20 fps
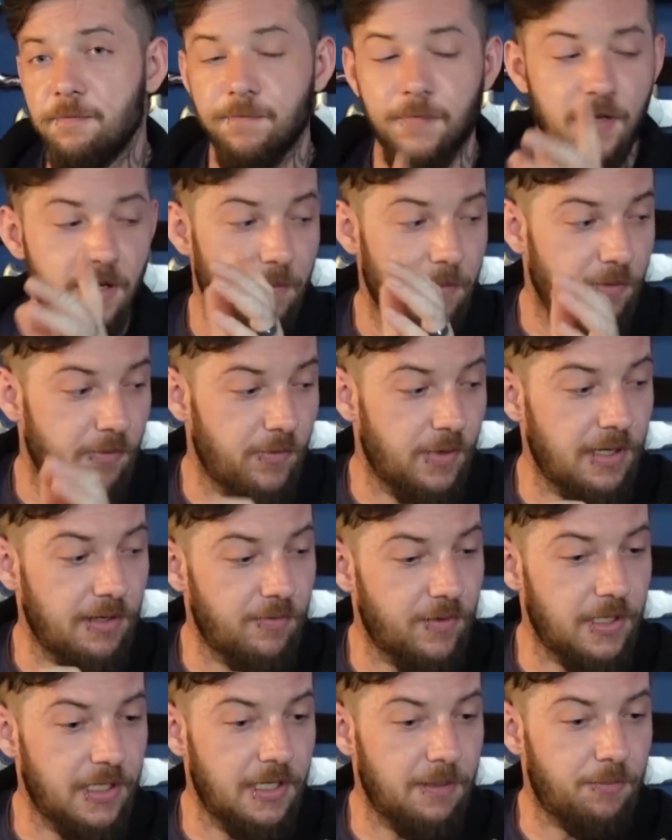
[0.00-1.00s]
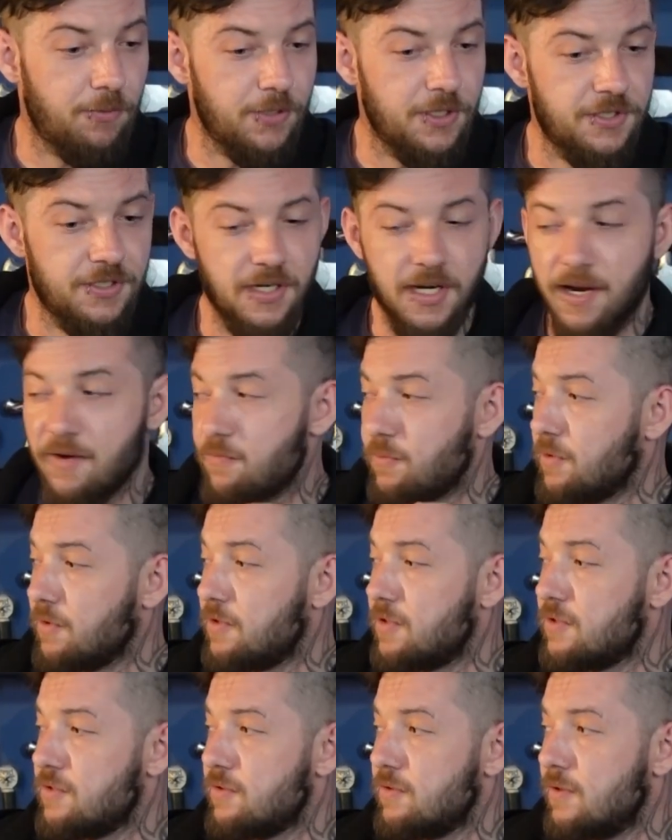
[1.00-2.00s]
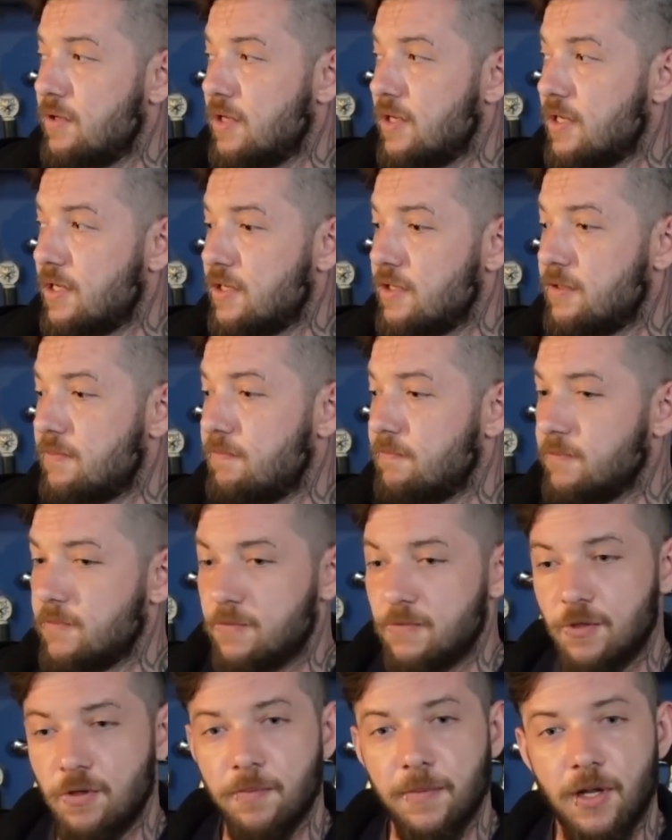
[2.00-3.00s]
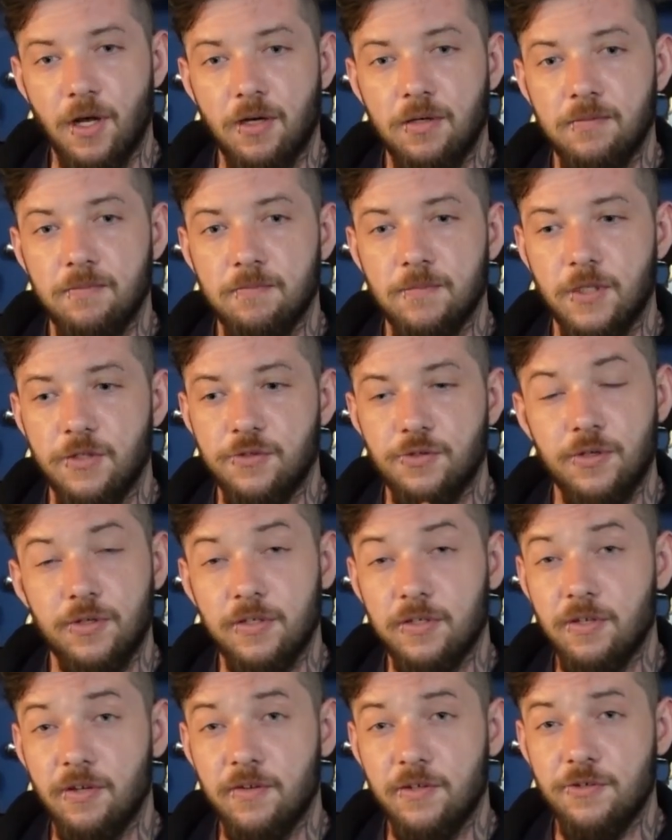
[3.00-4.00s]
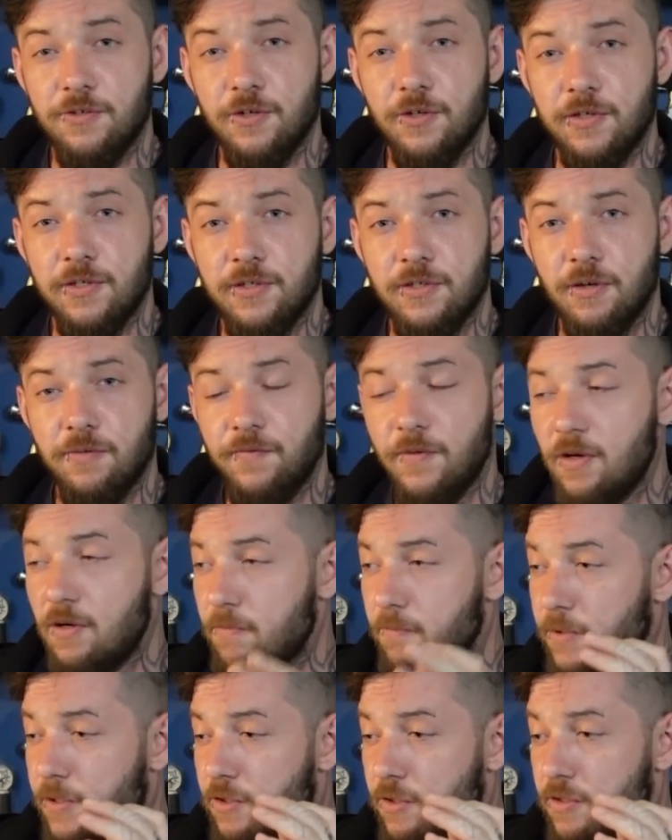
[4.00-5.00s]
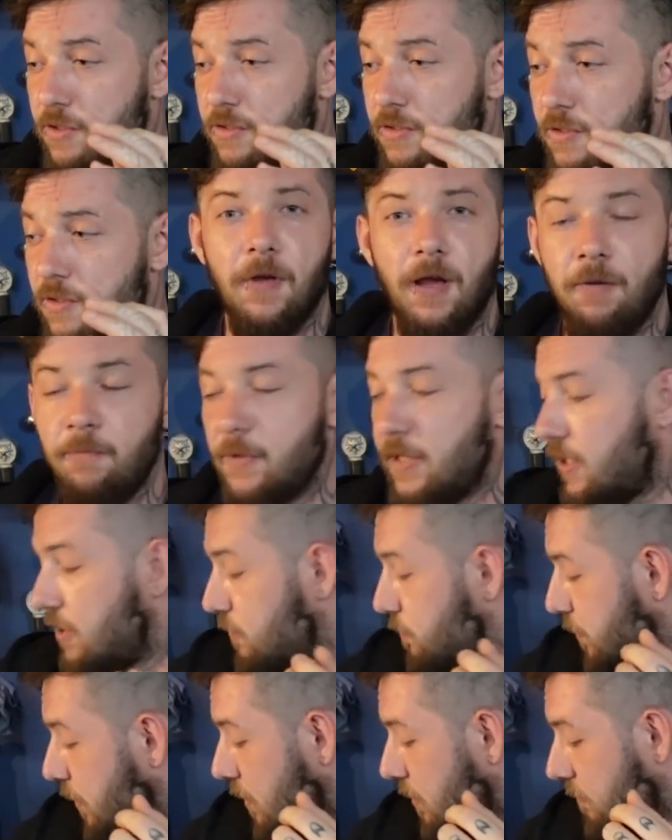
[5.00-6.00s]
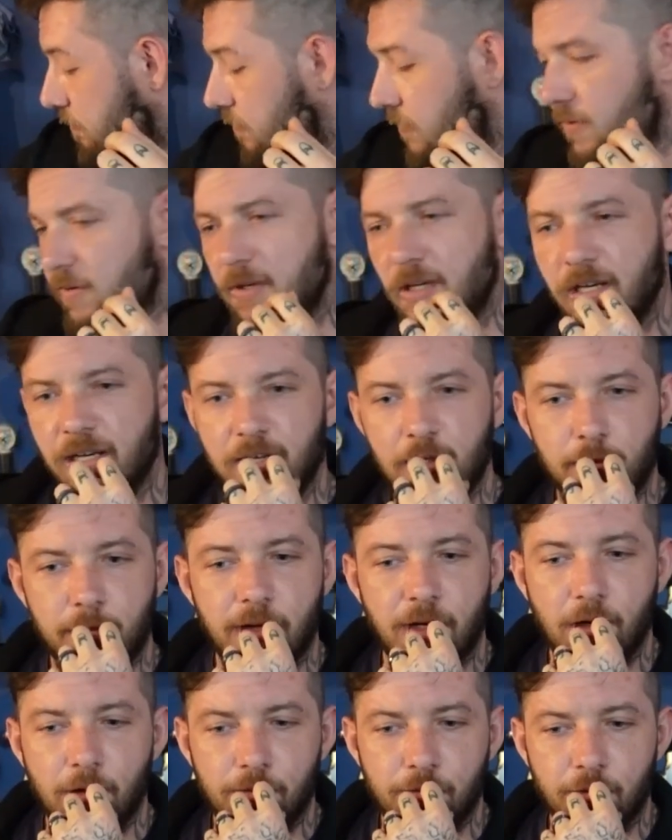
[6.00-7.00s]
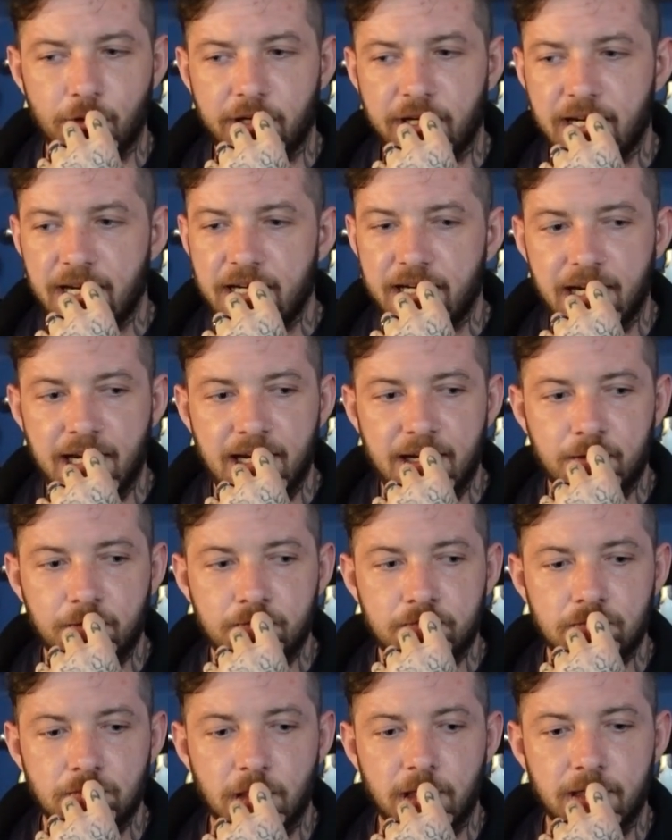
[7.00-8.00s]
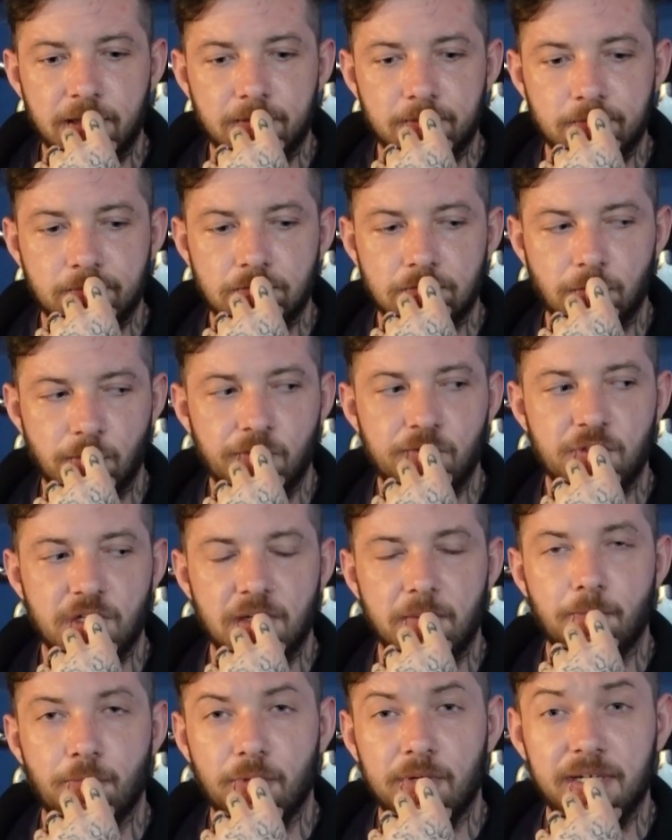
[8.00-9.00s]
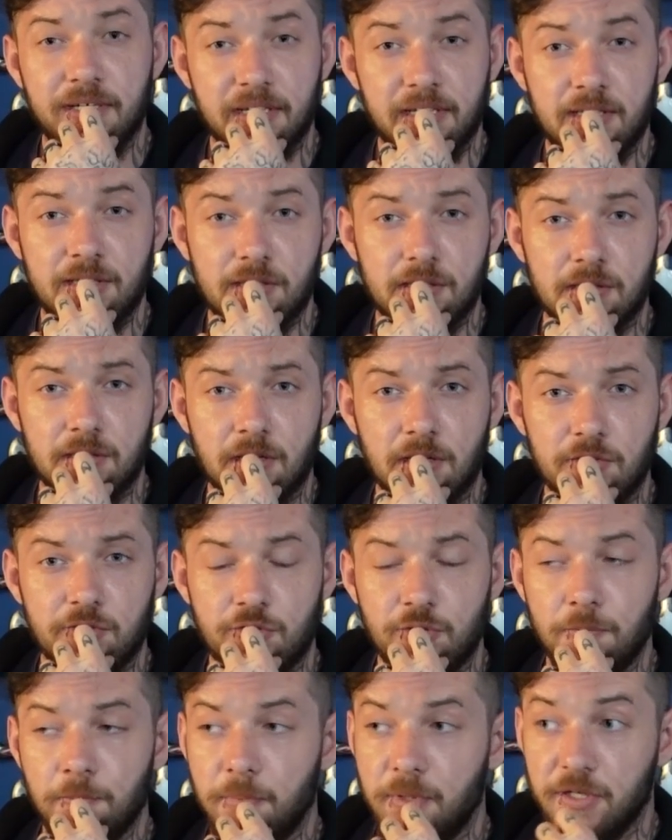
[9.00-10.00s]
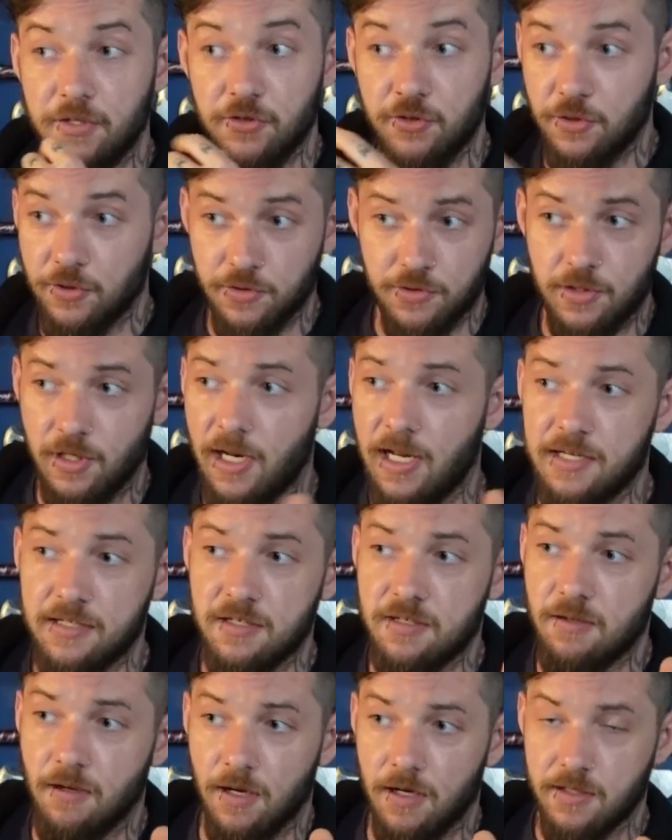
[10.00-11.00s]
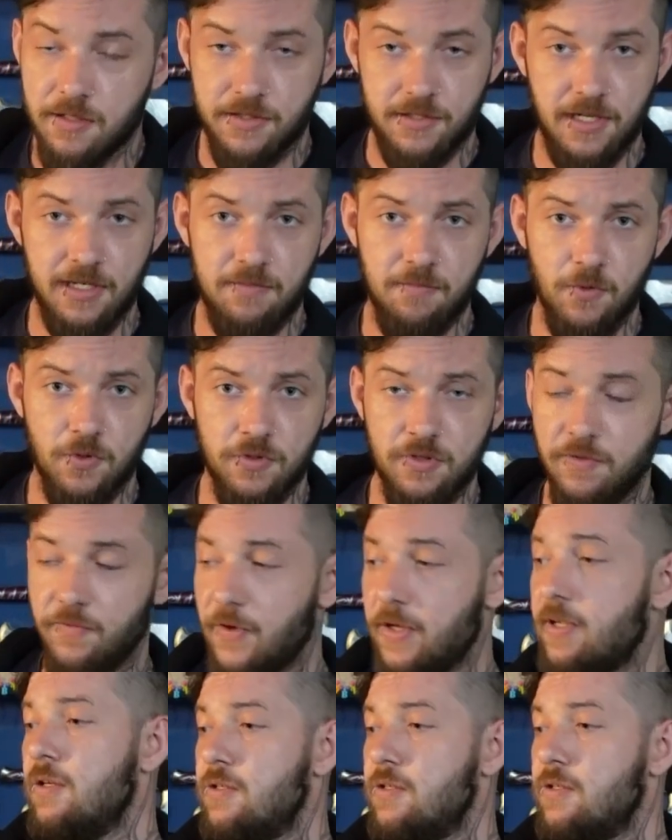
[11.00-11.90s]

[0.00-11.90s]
And we really, really appreciate everyone that's come along and joined us on this journey so far. Because, I mean, it's been a little bit over a year now, and we've seen pretty decent sized jump in just the last, like, 6 months of it.